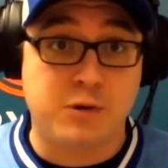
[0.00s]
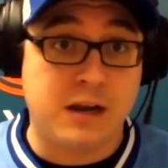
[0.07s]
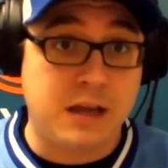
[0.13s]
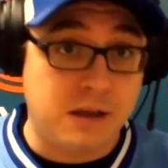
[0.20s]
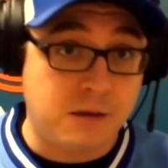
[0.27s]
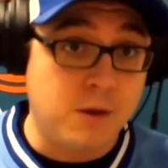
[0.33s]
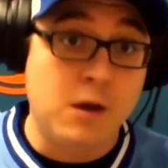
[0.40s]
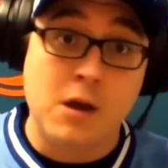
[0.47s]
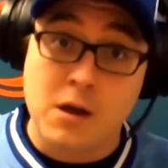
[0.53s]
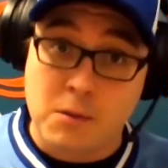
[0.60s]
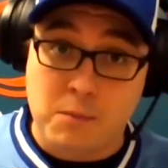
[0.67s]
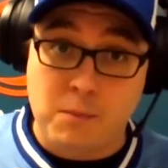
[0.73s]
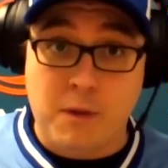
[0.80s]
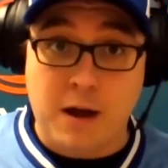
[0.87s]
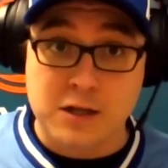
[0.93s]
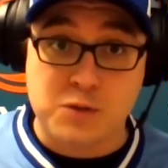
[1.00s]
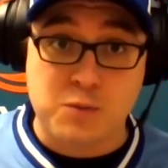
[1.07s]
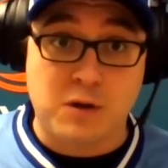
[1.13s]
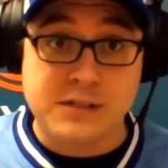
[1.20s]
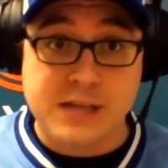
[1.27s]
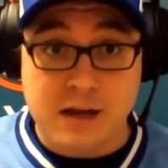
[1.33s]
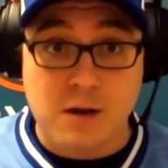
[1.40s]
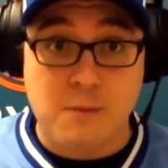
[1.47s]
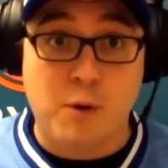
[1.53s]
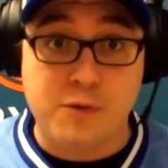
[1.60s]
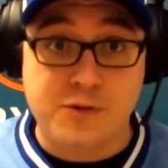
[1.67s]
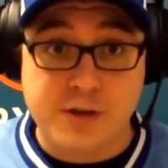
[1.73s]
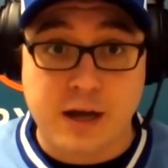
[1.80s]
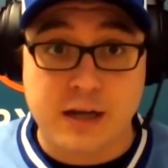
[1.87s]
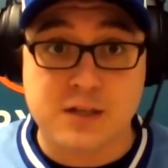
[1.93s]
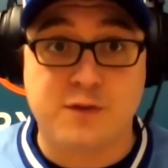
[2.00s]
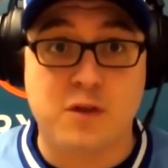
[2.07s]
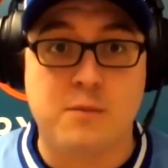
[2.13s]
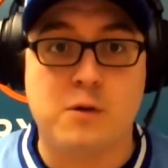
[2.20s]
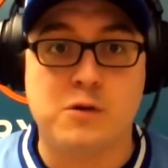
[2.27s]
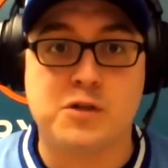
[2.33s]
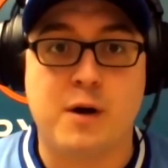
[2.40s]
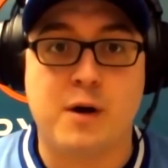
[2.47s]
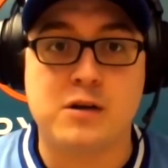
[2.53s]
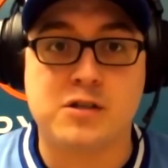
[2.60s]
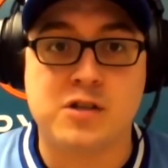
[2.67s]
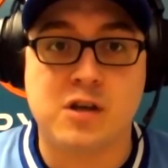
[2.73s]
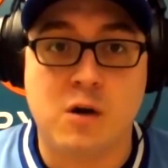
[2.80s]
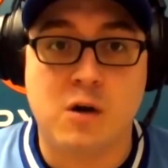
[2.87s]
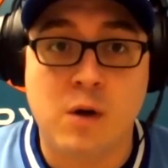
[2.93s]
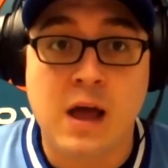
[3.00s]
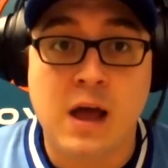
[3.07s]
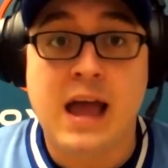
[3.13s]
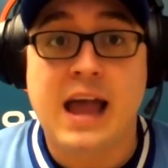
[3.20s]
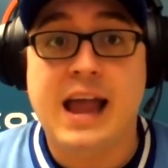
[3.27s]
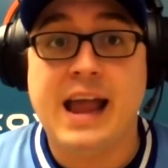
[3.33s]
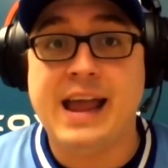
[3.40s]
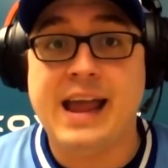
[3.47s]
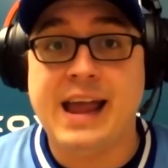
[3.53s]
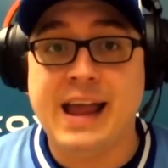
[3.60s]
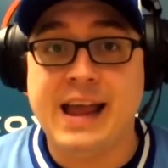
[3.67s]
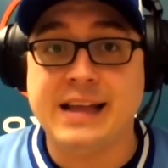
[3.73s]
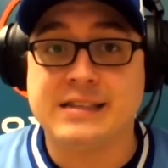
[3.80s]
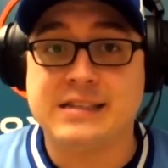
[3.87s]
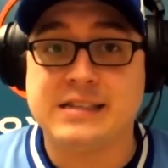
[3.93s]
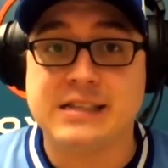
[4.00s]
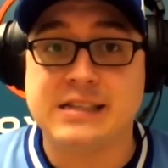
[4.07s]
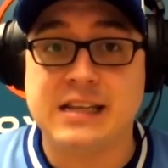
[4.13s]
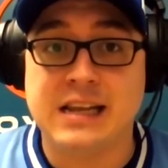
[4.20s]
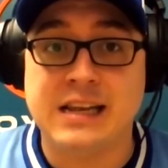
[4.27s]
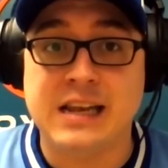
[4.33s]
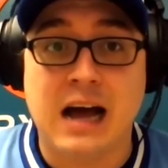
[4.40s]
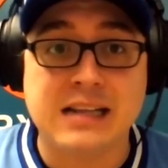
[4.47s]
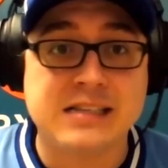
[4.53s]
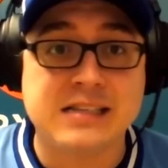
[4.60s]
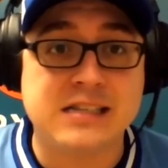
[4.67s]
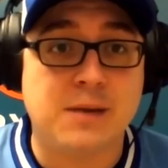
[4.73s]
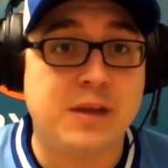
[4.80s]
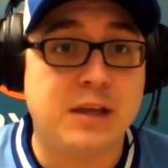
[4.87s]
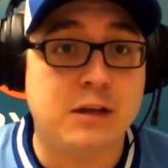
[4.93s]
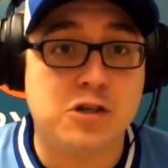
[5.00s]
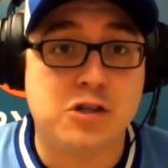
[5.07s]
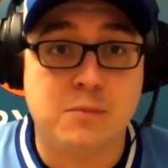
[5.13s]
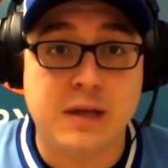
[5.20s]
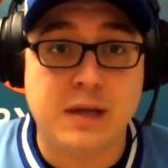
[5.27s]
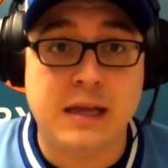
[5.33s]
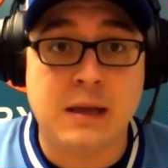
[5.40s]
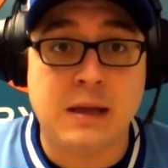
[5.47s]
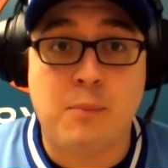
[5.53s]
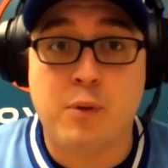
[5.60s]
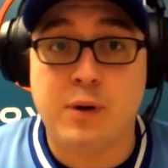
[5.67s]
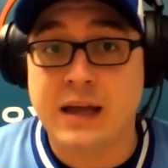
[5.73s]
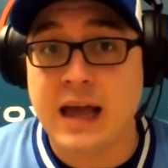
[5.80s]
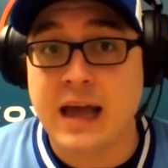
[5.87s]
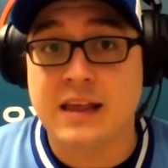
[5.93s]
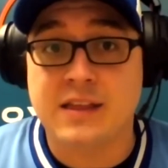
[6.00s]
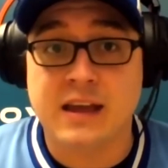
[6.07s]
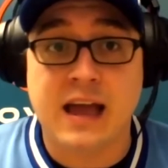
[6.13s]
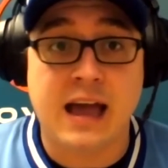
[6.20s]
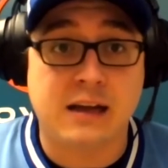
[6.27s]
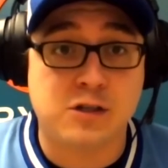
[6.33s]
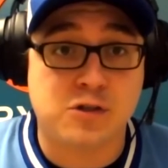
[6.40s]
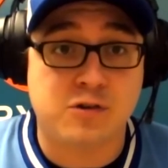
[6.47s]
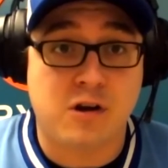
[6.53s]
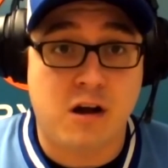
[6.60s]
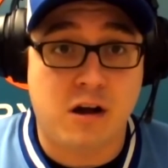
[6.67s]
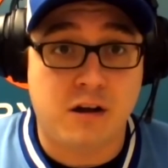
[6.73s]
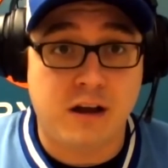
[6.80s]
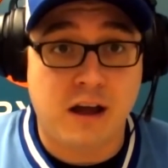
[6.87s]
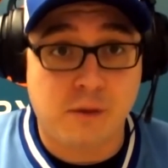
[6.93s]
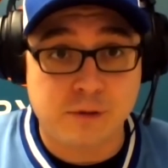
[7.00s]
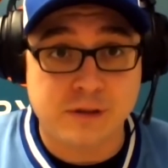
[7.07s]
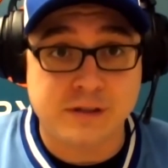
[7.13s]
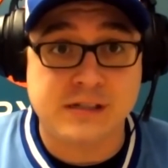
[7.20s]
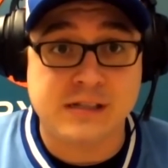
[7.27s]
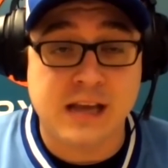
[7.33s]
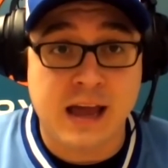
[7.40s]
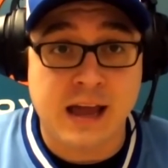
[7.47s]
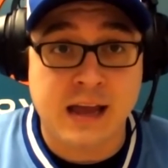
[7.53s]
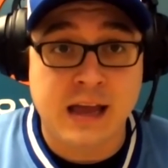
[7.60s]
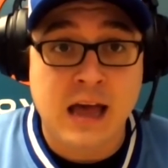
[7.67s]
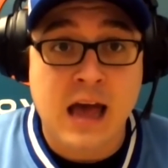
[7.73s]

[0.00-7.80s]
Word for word: We're getting minus one ten on both sides for the most part. So it's not something you should be putting anything extra on, I would say.